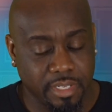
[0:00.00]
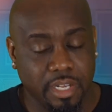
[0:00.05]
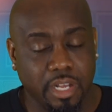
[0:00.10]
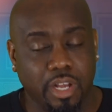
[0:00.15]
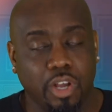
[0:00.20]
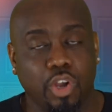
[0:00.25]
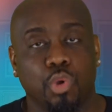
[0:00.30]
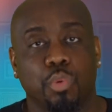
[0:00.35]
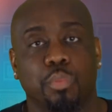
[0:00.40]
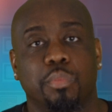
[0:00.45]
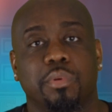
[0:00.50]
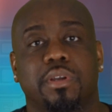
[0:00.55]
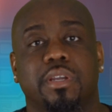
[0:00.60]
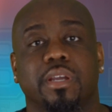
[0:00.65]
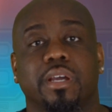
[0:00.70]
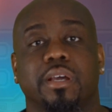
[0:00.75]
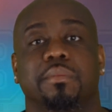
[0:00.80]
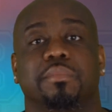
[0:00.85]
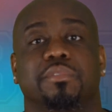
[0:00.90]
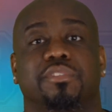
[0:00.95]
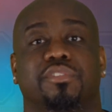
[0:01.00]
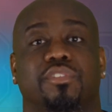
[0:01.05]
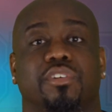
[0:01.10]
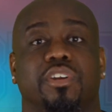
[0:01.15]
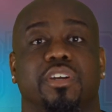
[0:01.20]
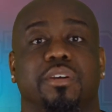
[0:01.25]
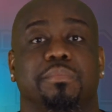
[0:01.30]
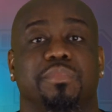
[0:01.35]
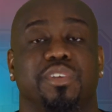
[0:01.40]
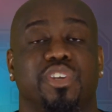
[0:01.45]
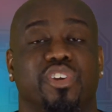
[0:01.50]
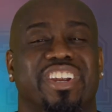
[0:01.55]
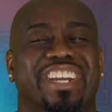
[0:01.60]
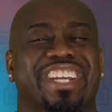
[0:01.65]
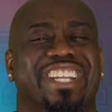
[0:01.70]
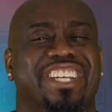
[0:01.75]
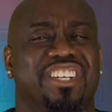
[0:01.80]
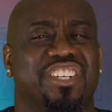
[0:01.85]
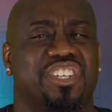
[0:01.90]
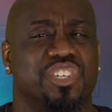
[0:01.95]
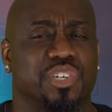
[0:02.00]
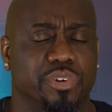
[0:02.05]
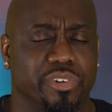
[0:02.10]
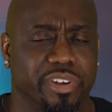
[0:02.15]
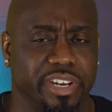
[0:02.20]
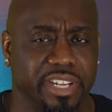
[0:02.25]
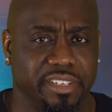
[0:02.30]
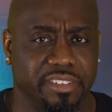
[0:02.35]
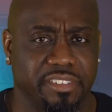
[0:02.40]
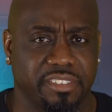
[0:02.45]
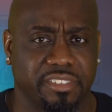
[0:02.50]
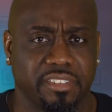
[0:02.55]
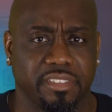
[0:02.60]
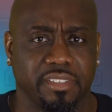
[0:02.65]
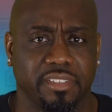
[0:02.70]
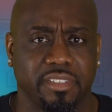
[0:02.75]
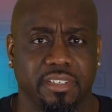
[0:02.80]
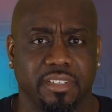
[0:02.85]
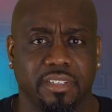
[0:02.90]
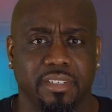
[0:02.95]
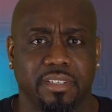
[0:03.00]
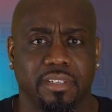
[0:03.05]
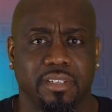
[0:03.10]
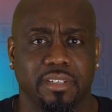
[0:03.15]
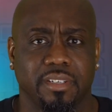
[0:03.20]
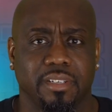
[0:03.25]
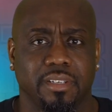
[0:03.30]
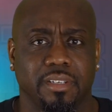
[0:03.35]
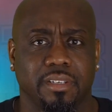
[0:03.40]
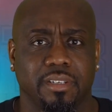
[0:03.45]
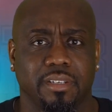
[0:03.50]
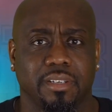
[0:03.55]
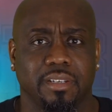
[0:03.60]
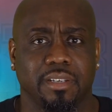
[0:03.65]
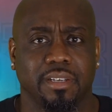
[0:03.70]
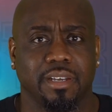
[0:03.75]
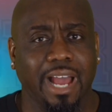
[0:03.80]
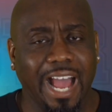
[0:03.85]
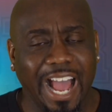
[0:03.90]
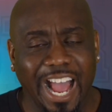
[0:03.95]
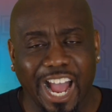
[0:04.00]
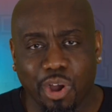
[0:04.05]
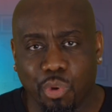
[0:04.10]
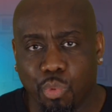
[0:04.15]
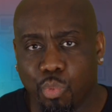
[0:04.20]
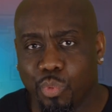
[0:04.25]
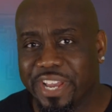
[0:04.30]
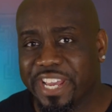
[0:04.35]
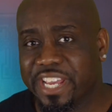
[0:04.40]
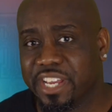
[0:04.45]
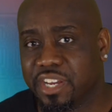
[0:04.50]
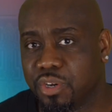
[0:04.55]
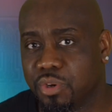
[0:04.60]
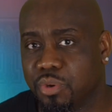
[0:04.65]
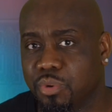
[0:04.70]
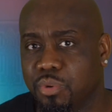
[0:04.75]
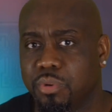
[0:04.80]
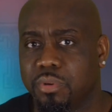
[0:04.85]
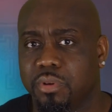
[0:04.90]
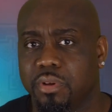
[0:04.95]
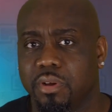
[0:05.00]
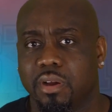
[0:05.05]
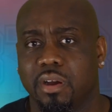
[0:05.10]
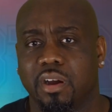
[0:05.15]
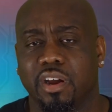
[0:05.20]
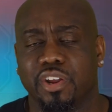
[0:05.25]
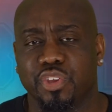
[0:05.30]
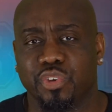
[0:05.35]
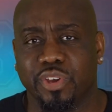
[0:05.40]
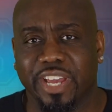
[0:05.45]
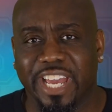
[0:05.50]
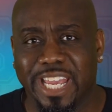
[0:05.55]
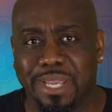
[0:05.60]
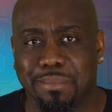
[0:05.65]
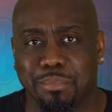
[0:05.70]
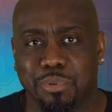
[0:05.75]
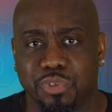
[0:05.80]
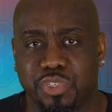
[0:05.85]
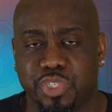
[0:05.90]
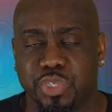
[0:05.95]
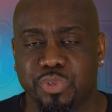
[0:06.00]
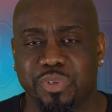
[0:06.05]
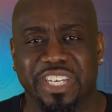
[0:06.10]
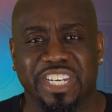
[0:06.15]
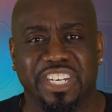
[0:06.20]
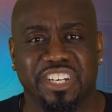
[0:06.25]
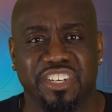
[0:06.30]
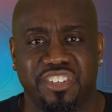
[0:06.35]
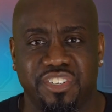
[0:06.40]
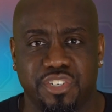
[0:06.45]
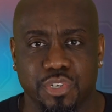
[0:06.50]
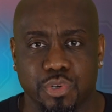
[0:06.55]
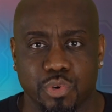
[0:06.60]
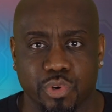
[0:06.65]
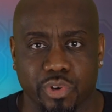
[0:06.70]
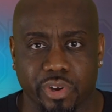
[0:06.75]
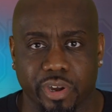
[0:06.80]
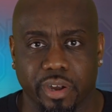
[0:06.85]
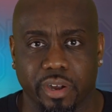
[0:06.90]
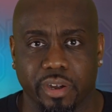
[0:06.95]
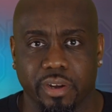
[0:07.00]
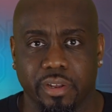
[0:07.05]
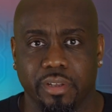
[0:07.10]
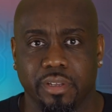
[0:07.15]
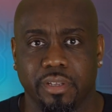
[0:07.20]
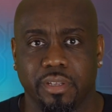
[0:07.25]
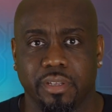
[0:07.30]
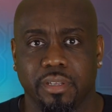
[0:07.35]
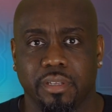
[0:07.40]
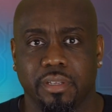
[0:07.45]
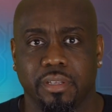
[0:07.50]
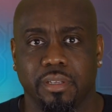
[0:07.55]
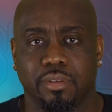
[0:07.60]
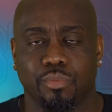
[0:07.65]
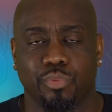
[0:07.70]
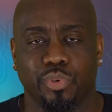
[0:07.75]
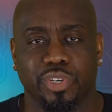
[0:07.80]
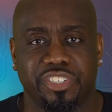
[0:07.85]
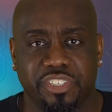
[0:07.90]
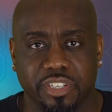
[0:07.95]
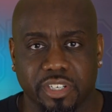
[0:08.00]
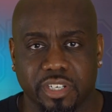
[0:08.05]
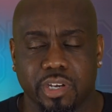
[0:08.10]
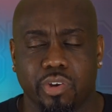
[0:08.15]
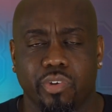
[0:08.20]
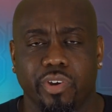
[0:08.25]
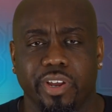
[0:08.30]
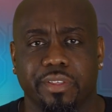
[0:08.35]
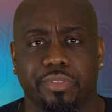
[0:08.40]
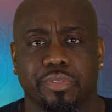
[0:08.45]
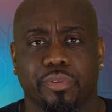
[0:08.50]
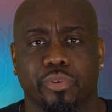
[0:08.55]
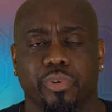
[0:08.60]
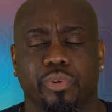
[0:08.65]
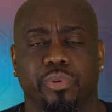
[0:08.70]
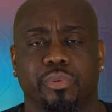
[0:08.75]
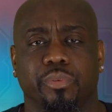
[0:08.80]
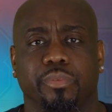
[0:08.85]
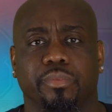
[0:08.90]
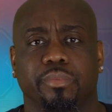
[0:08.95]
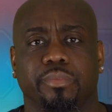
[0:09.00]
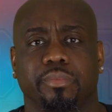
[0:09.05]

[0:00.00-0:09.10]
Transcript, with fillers: hope comes from your endurance. How well are you able to endure what you're going through?